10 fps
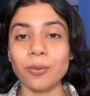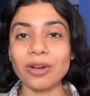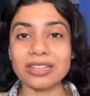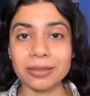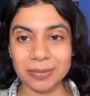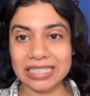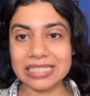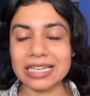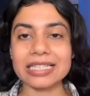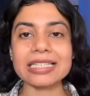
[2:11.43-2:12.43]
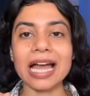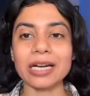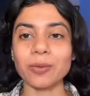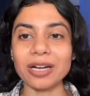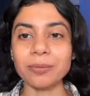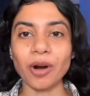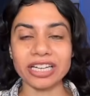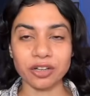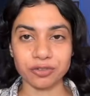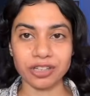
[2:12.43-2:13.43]
What that means is at one
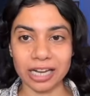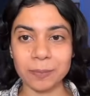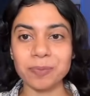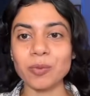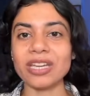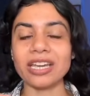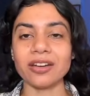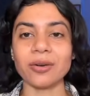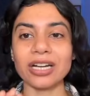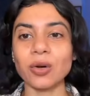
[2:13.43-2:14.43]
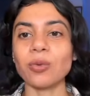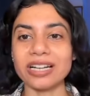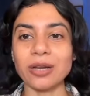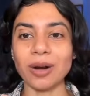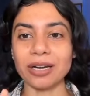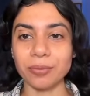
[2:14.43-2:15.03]
point of time, we can run only one